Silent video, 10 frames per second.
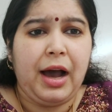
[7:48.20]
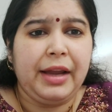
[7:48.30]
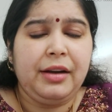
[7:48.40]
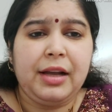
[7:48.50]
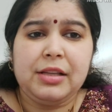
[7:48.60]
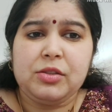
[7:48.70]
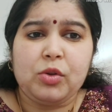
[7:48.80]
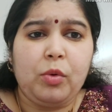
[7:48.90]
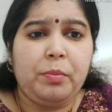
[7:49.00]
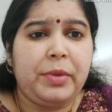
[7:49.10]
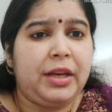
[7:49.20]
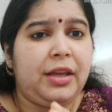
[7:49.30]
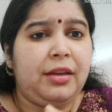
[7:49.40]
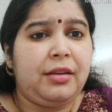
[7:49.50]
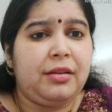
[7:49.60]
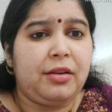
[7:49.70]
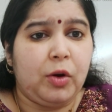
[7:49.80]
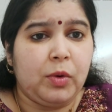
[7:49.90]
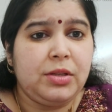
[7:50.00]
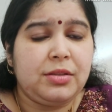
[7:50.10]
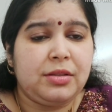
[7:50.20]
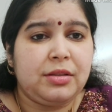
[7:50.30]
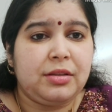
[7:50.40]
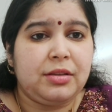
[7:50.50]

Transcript: Iron has so many ores.